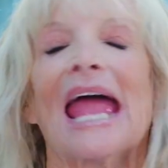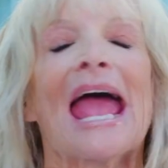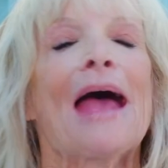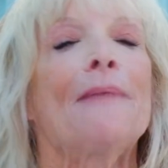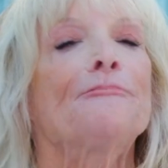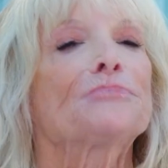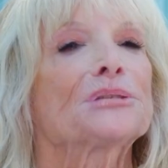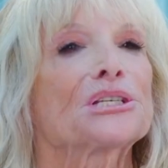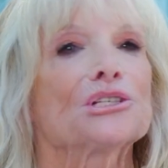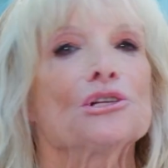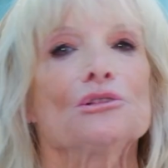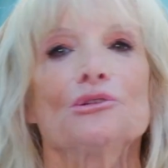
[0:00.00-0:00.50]

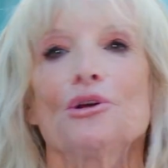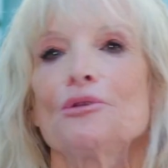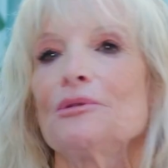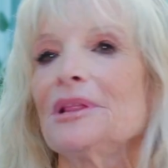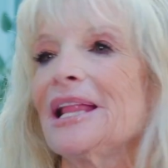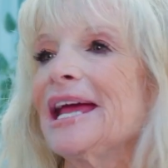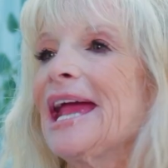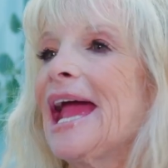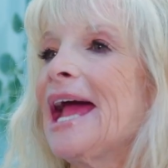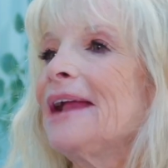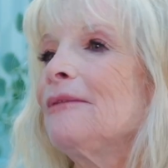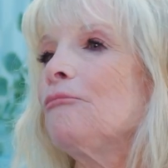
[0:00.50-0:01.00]

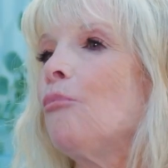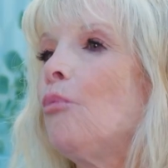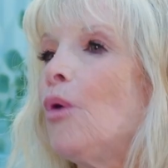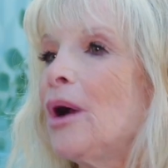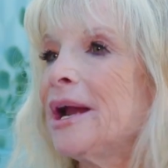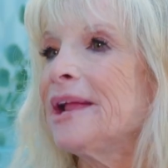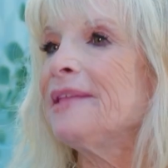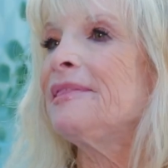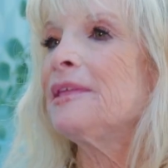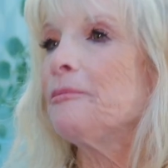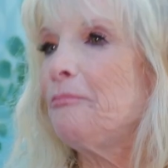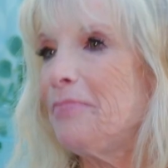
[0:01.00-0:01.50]
Absolutely. And
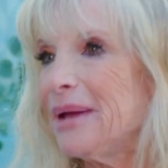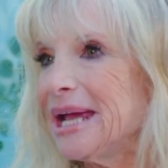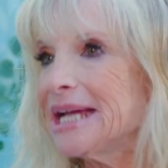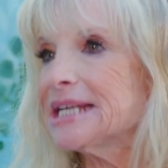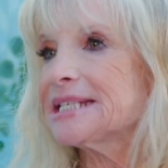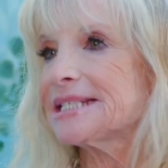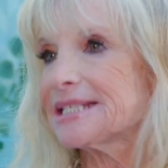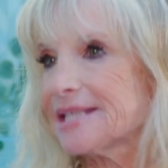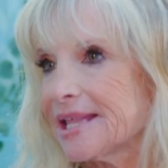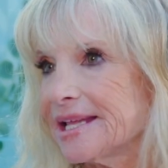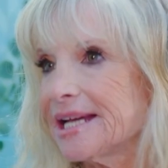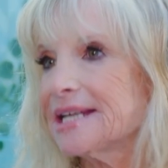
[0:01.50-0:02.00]
one of the
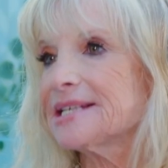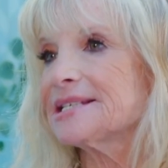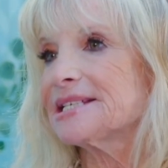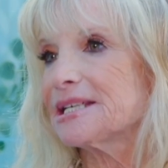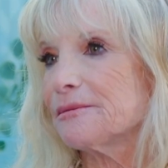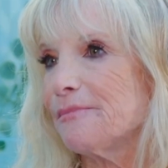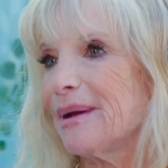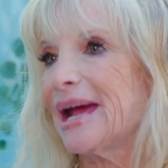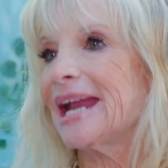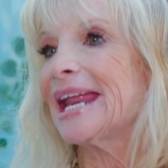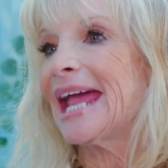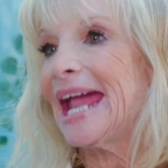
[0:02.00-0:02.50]
biggest things
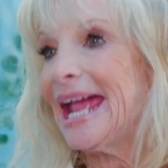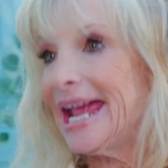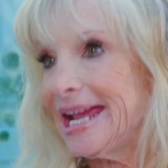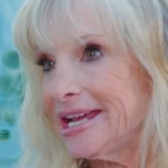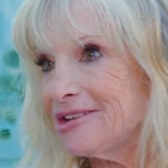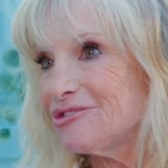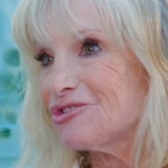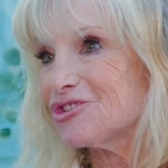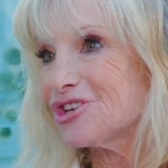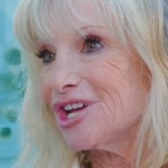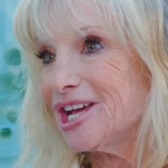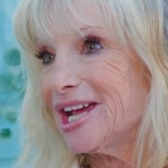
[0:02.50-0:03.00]
about
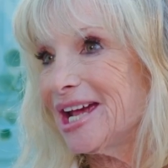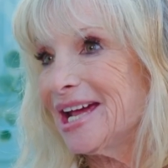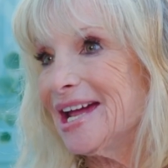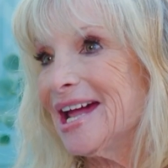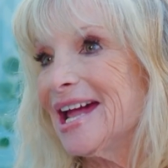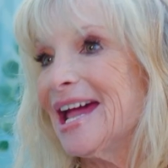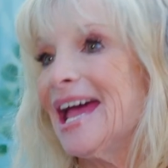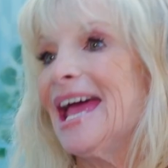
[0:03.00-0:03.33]
aging